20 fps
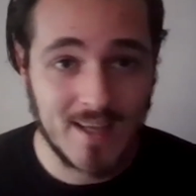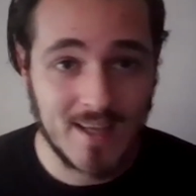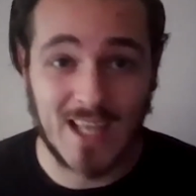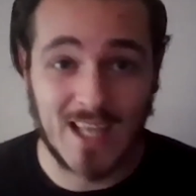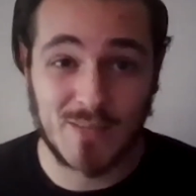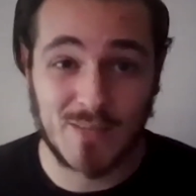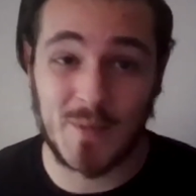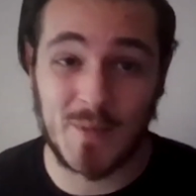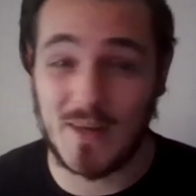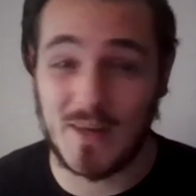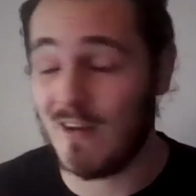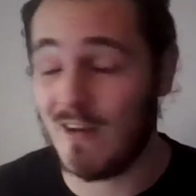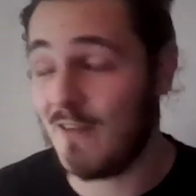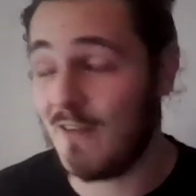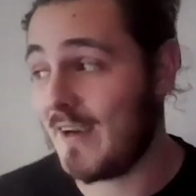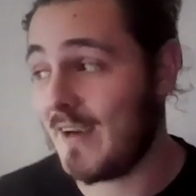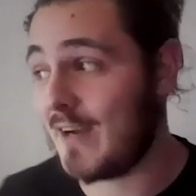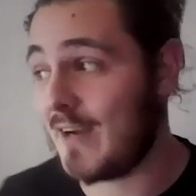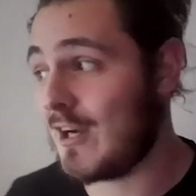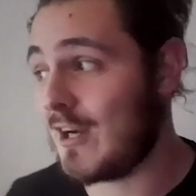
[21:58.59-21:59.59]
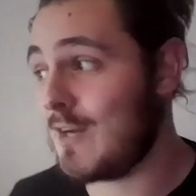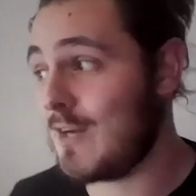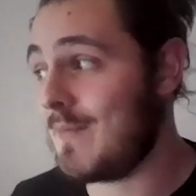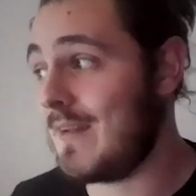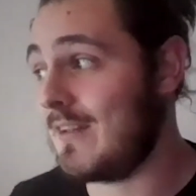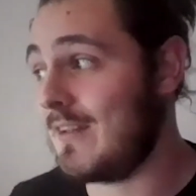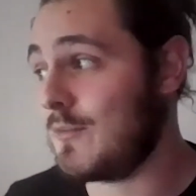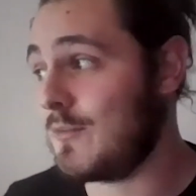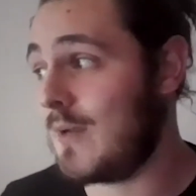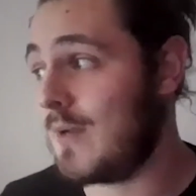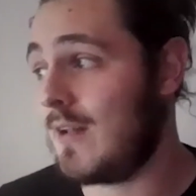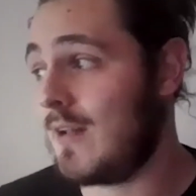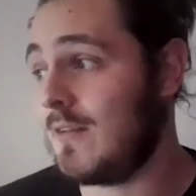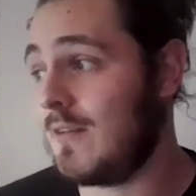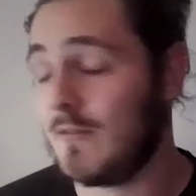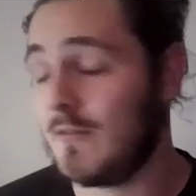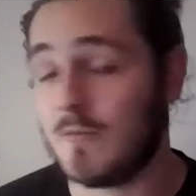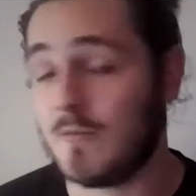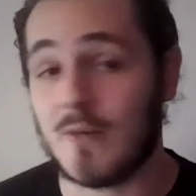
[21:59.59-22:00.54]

That's probably another thing I recommend as well.